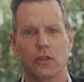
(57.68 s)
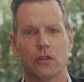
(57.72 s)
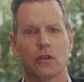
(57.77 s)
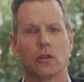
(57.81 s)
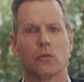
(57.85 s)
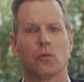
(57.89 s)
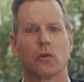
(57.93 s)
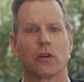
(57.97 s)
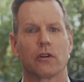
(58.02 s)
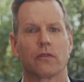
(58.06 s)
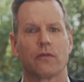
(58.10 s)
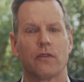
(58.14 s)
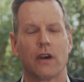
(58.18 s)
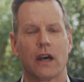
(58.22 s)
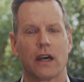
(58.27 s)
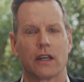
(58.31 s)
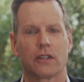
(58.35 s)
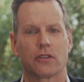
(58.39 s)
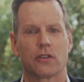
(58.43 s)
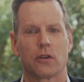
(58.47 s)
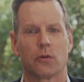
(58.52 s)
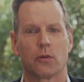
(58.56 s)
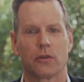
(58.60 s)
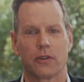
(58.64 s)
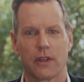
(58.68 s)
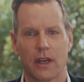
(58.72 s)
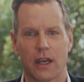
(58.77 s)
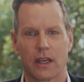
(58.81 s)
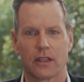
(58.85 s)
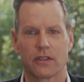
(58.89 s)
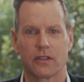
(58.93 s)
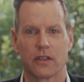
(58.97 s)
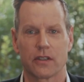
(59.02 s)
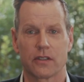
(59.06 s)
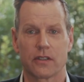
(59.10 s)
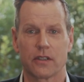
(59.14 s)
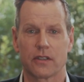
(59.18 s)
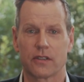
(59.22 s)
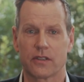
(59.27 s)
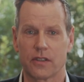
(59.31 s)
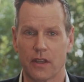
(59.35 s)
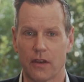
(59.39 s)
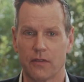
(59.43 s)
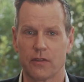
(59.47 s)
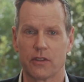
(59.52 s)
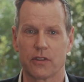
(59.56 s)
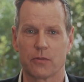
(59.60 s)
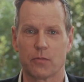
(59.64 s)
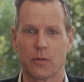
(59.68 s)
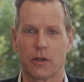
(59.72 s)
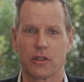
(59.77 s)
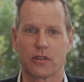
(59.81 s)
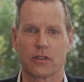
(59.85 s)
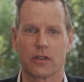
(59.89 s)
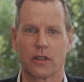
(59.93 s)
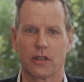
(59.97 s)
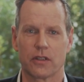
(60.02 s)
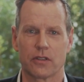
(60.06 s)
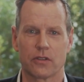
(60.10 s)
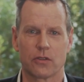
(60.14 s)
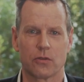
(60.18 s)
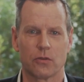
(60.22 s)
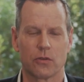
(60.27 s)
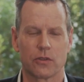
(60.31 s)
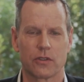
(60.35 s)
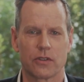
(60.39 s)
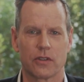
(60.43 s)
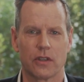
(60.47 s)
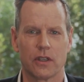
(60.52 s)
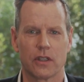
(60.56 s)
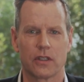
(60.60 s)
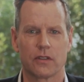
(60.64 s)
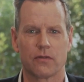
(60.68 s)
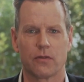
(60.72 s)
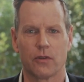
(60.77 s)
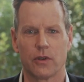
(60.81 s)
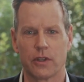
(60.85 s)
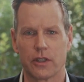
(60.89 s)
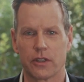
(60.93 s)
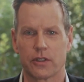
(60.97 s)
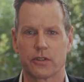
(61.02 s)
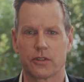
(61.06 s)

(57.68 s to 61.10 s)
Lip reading: you can work faster with access to 7 specialized tool sets for